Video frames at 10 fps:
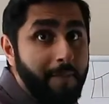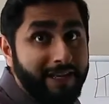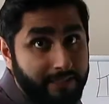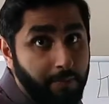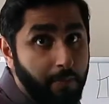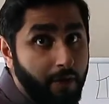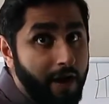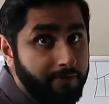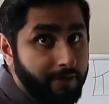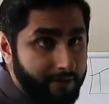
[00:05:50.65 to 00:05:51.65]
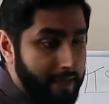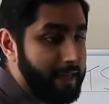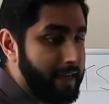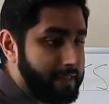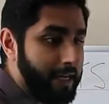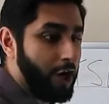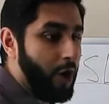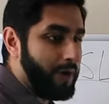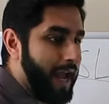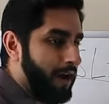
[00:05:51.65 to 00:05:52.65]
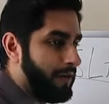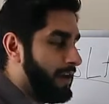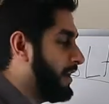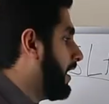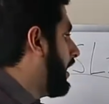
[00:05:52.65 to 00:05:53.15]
makes them a profit, and it's going to go down.